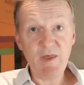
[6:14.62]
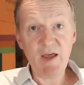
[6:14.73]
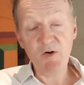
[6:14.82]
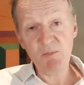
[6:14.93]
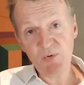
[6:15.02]

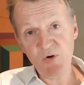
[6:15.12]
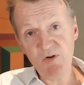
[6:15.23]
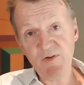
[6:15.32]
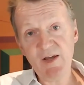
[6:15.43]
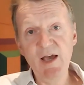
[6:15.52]
They are
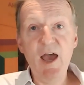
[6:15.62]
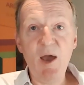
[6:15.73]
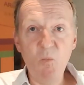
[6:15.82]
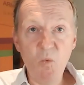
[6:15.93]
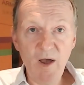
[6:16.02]
improving
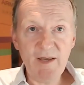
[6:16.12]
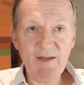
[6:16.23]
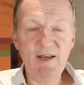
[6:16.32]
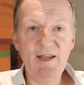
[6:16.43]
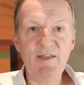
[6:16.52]
and
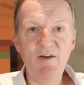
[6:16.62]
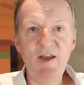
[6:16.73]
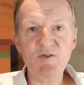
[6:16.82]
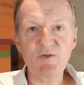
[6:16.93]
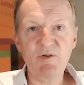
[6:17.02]
widening their
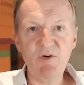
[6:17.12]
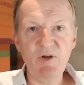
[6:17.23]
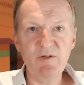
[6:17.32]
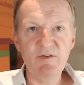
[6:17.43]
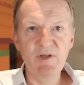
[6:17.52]
entry
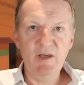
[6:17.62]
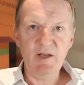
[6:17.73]
routes,